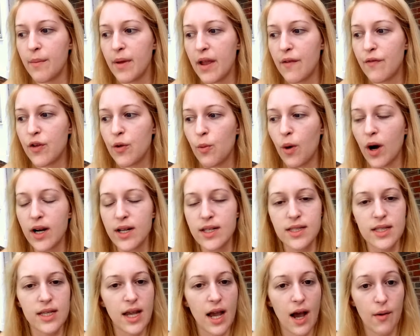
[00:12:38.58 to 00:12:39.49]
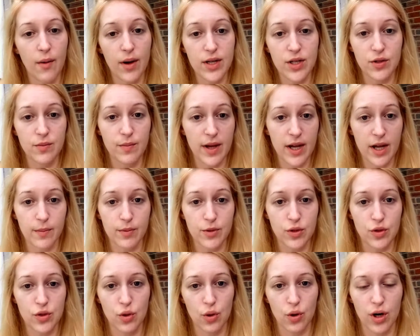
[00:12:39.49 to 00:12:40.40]
If you want to see how I do makeup
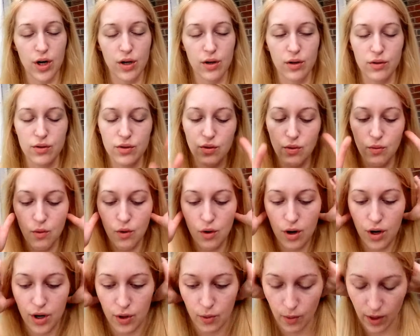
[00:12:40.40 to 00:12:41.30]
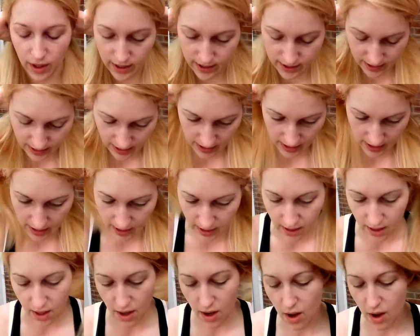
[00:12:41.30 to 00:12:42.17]
tutorials, or you want to see